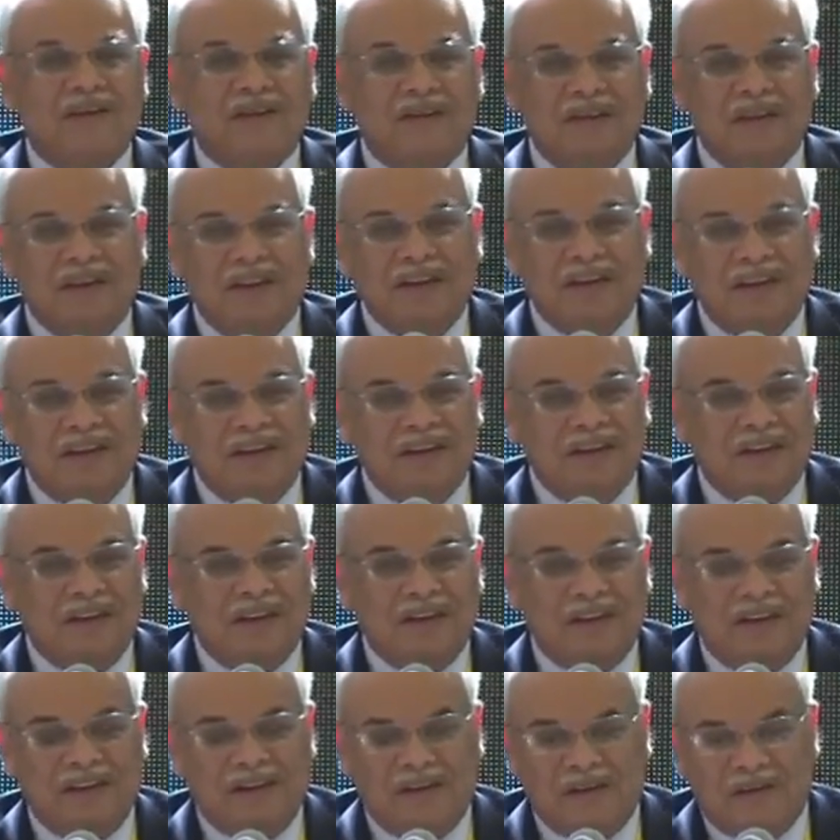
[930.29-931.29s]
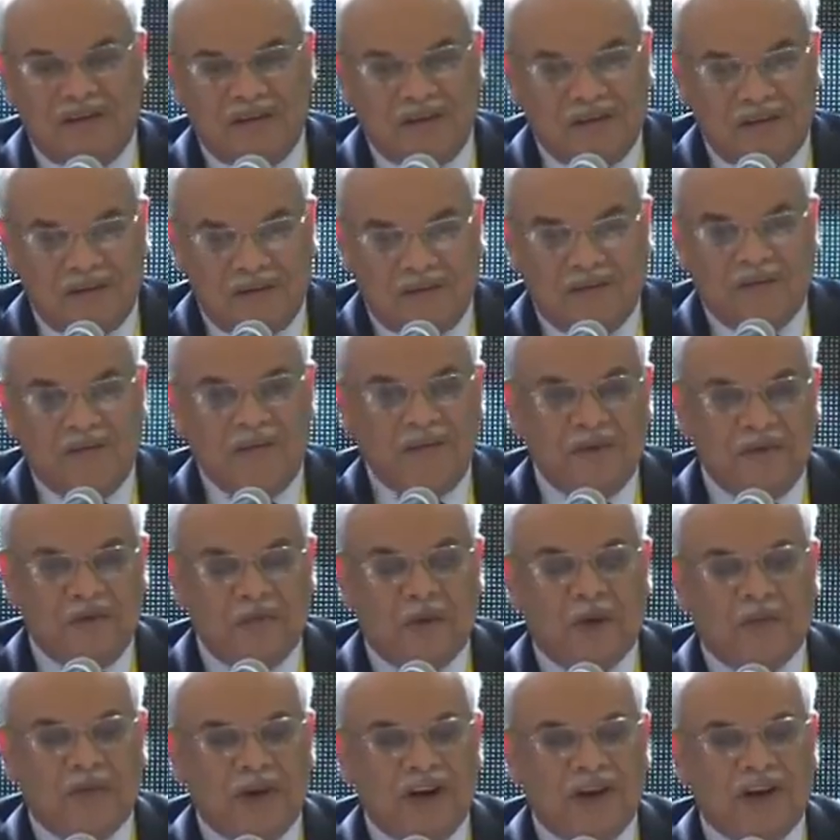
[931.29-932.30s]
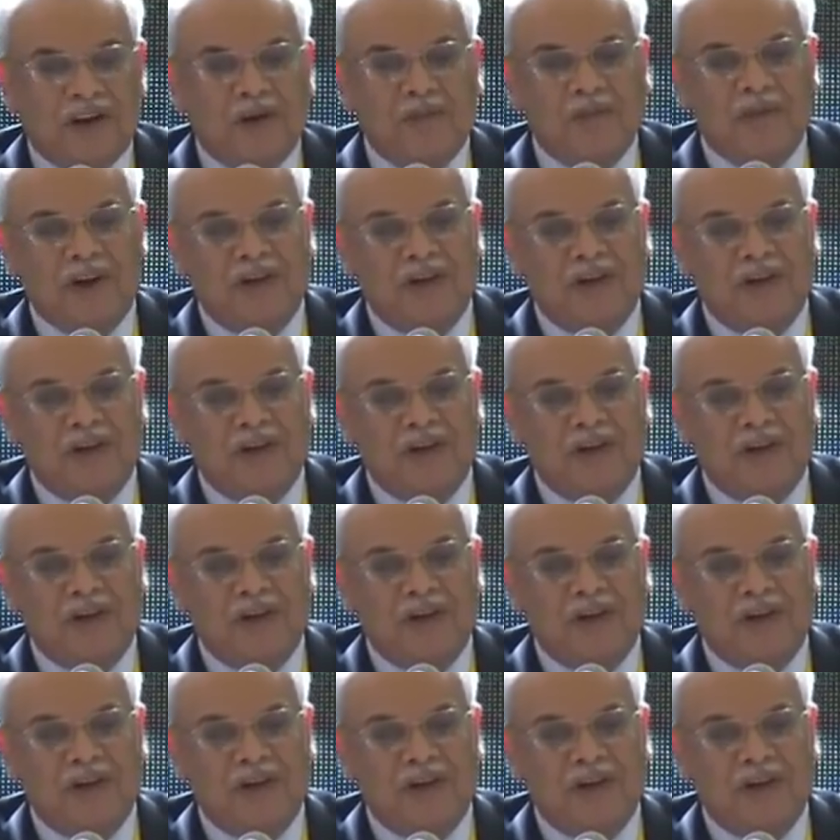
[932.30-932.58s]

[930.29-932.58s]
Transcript: the uh, uh, Babrak